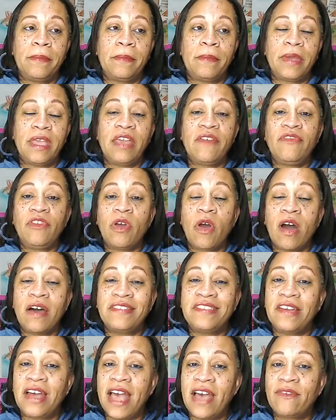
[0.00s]
If you
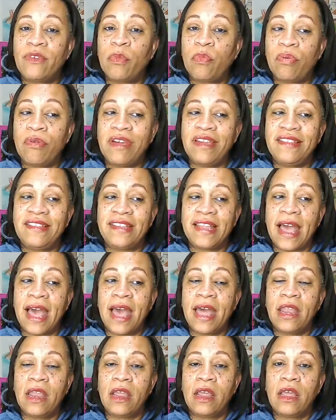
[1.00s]
also have a
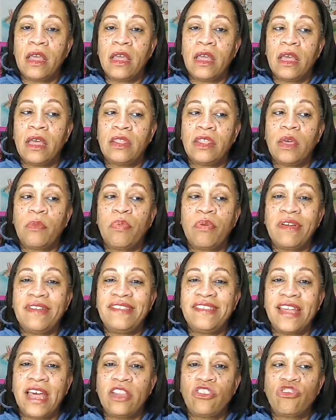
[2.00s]
preset, the
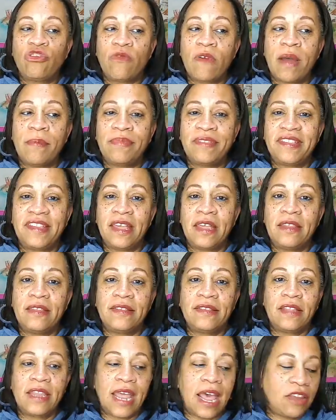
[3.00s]
preset trumps it.
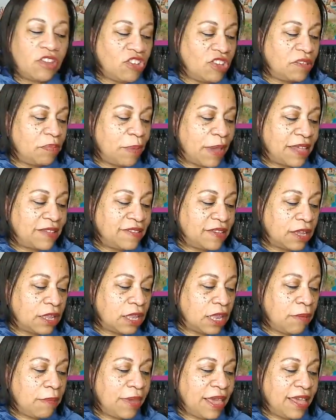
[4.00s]
So that just
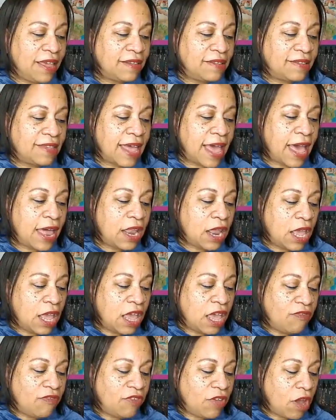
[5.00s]
basically means that
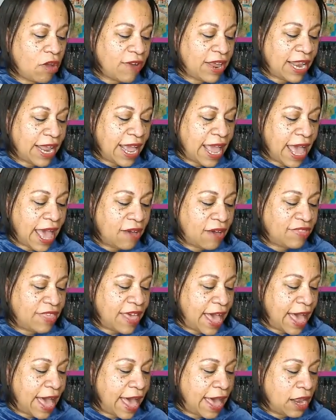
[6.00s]
if you already have
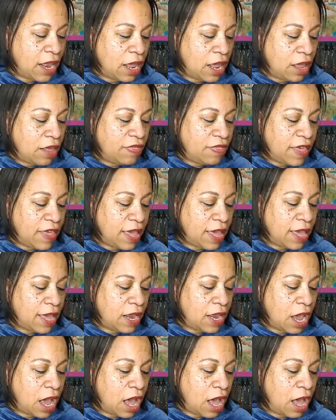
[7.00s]
that,
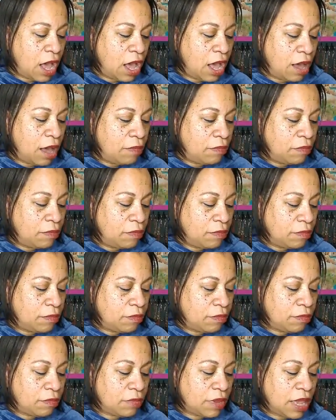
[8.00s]
then
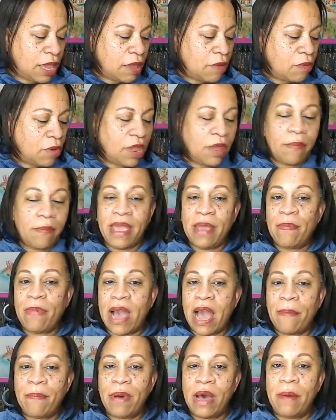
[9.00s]
it may
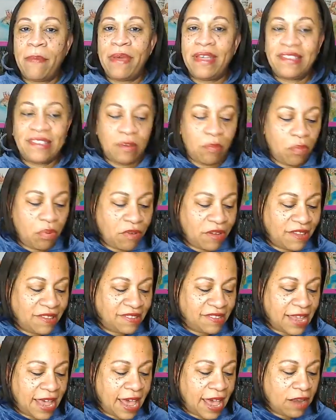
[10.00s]
pop up as a
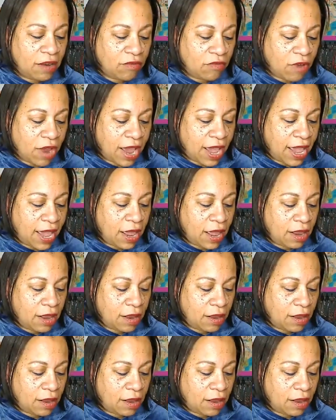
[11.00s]
preset, right?